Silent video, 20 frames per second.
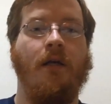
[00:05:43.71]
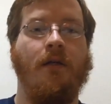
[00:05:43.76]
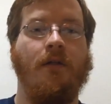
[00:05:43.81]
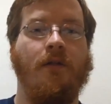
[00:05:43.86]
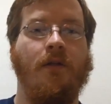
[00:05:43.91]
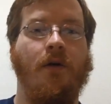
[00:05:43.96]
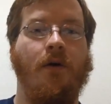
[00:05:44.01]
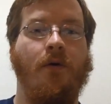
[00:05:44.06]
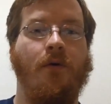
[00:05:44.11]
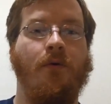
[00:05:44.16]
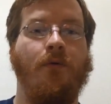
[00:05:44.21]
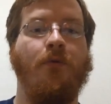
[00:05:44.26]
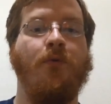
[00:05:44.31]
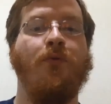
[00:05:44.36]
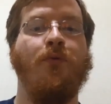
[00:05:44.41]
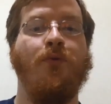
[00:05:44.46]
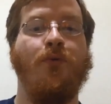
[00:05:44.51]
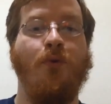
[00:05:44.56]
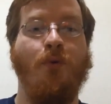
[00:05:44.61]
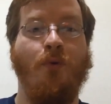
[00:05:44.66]
So,
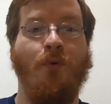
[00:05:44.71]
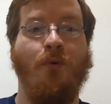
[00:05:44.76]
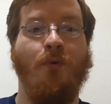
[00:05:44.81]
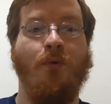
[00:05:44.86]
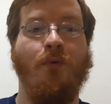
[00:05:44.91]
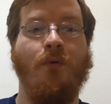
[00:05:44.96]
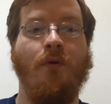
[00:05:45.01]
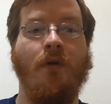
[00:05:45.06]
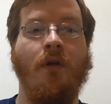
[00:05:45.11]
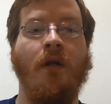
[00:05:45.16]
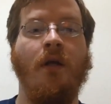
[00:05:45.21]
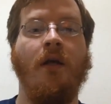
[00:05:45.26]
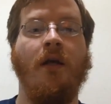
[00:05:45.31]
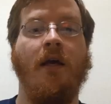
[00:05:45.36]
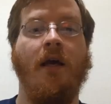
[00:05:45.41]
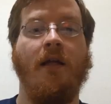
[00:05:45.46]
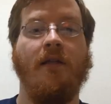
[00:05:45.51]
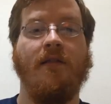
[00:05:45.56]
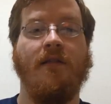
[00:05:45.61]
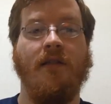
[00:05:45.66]
doen,
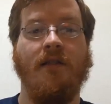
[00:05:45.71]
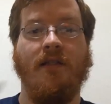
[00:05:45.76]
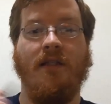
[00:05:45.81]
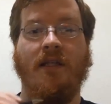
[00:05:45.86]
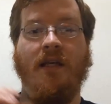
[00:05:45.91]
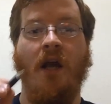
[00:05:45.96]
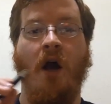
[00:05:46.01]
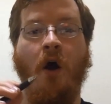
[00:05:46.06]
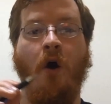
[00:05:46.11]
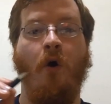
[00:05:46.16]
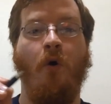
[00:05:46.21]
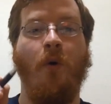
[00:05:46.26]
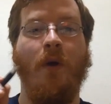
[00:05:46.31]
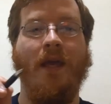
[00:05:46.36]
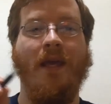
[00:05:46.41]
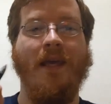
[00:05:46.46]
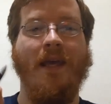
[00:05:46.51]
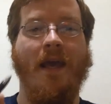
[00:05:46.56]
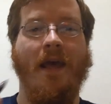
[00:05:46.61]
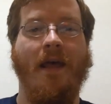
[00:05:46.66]
it's
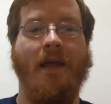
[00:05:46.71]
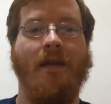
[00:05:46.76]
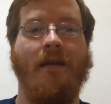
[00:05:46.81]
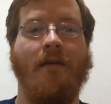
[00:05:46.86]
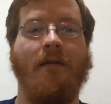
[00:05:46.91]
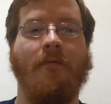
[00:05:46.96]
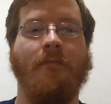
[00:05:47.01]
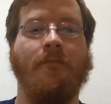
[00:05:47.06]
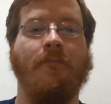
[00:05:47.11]
D-O-E-N.